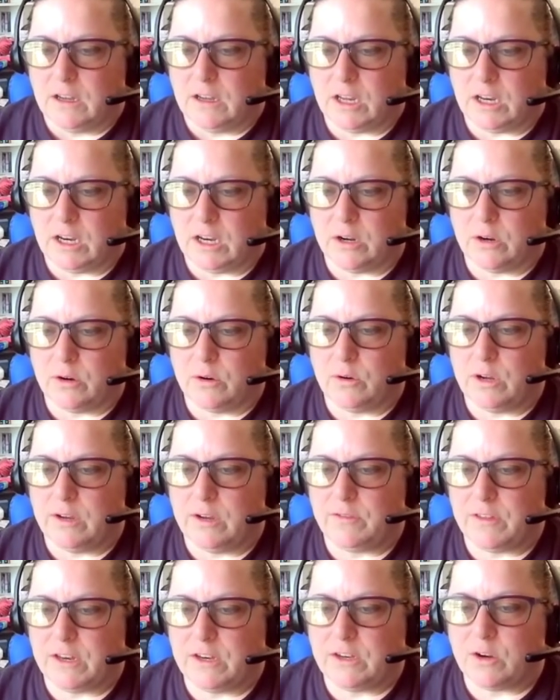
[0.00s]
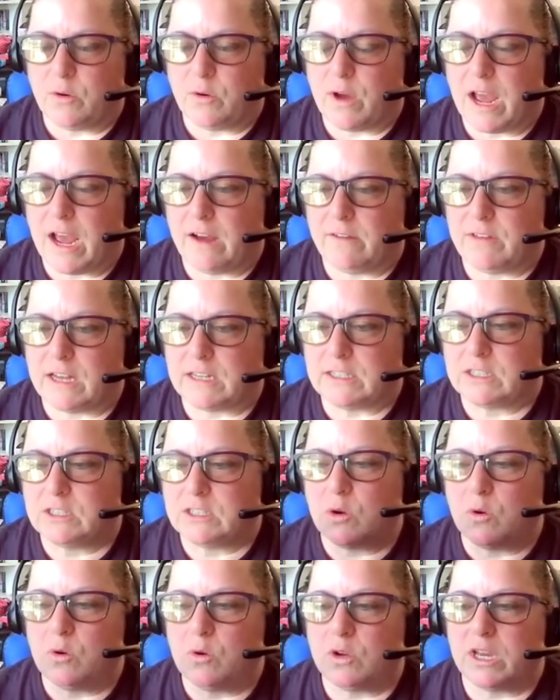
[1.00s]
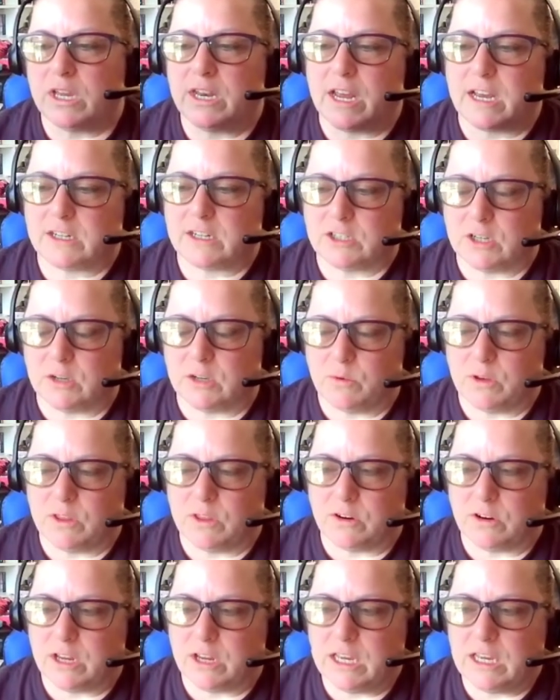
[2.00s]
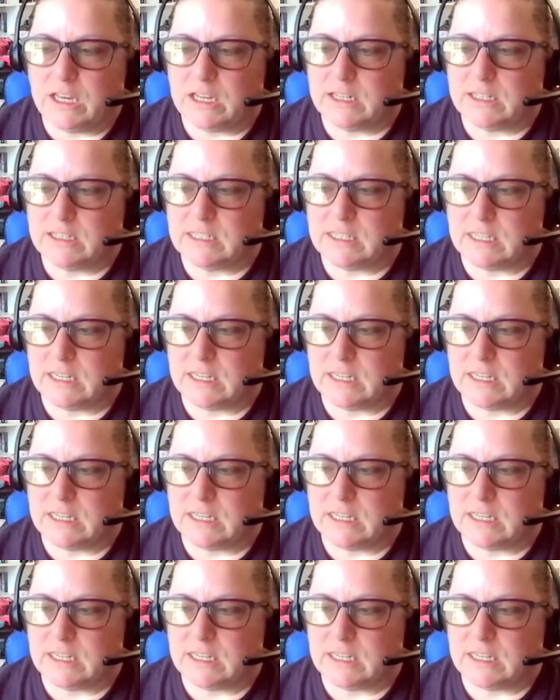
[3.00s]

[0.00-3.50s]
If they don't have that soul connection with their kids,